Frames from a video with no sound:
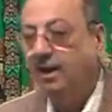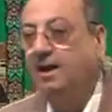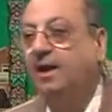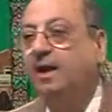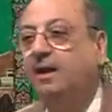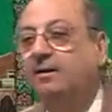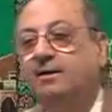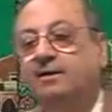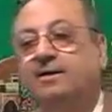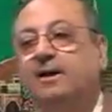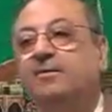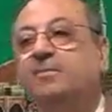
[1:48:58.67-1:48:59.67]

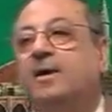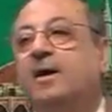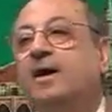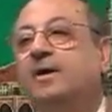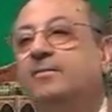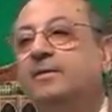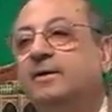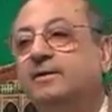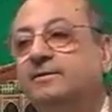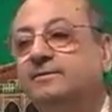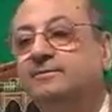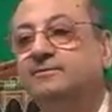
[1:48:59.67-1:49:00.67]
Aghlaqil Bab.
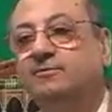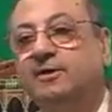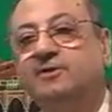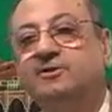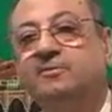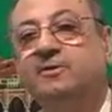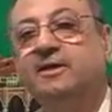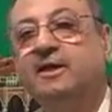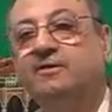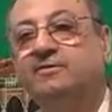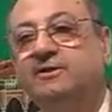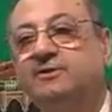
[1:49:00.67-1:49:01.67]
What is the meaning
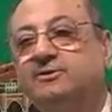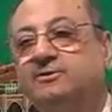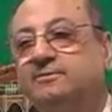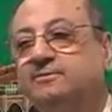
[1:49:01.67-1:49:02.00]
of this?